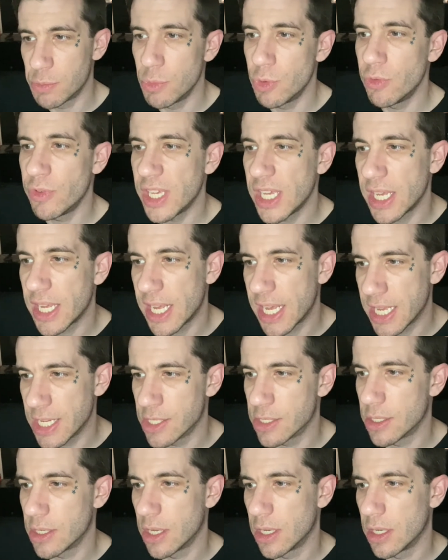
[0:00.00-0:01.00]
movie
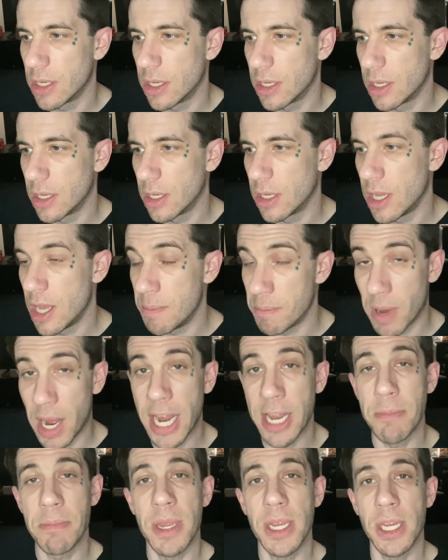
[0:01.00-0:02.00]
is, in my
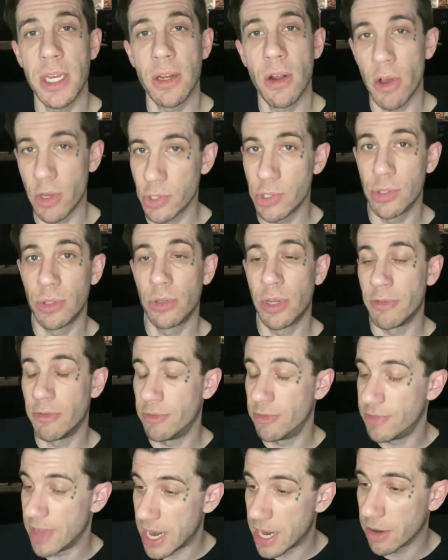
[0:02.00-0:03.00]
opinion, also a
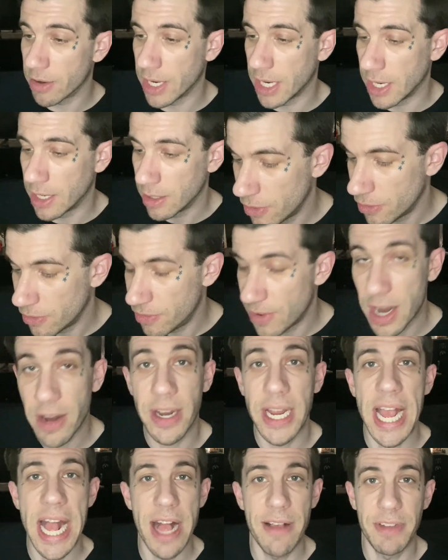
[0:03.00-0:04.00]
very,
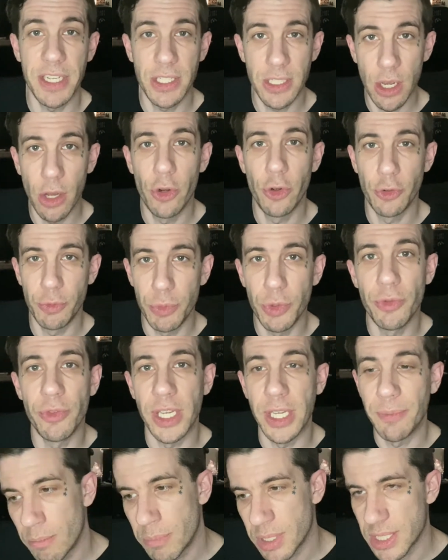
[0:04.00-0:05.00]
very heavy-toned
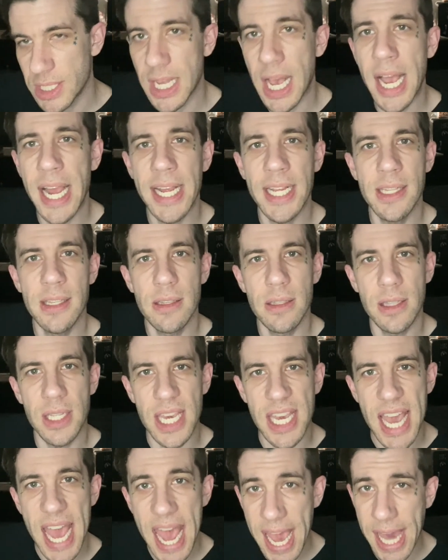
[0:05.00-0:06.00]
movie. Besides
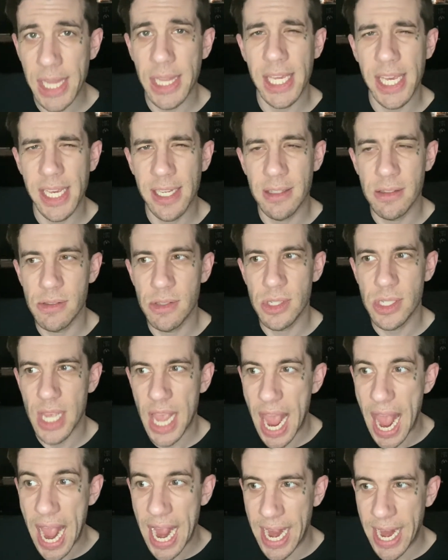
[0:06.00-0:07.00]
the aliens
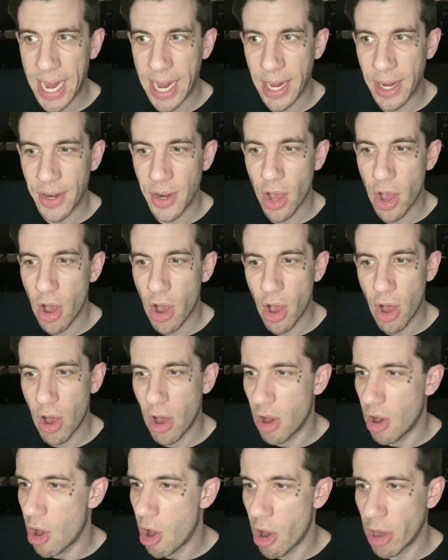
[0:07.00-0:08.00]
and
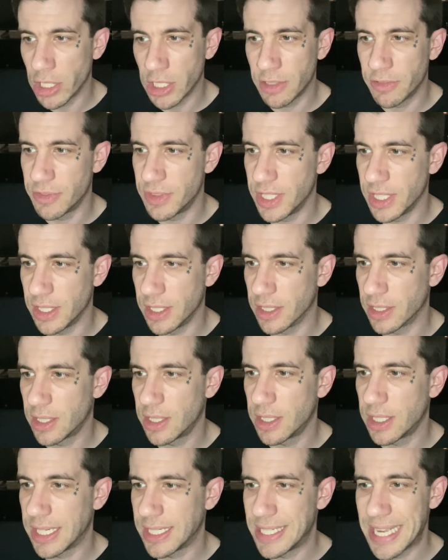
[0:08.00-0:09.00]
all of the
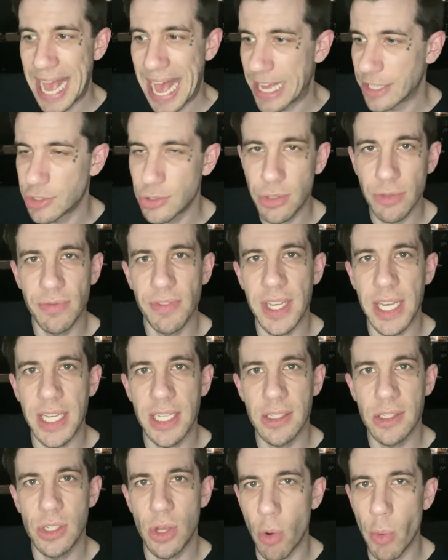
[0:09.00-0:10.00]

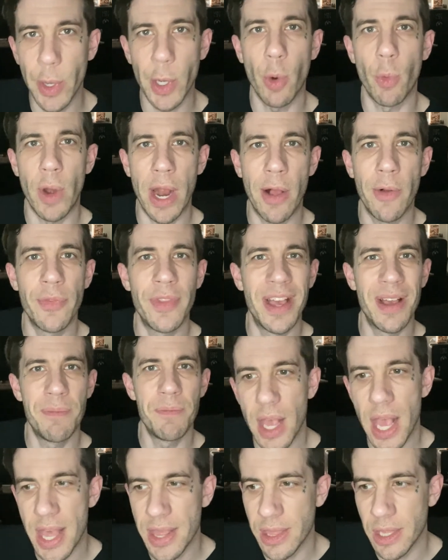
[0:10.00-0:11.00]
catastrophes going around them
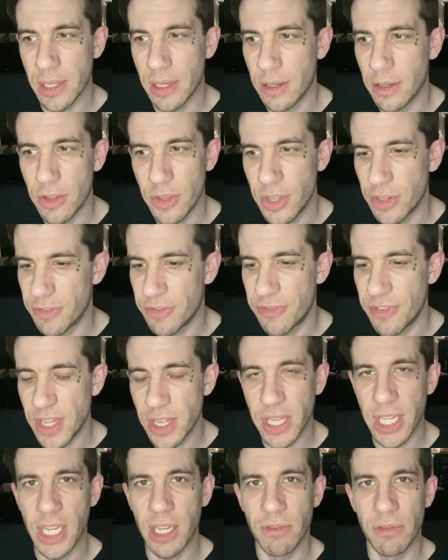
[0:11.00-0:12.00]
and the
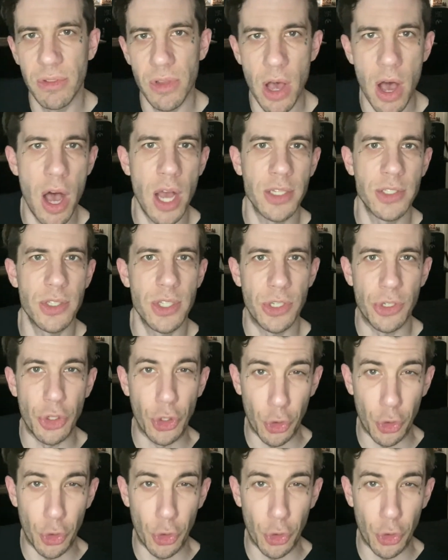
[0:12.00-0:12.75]
feeling of loss and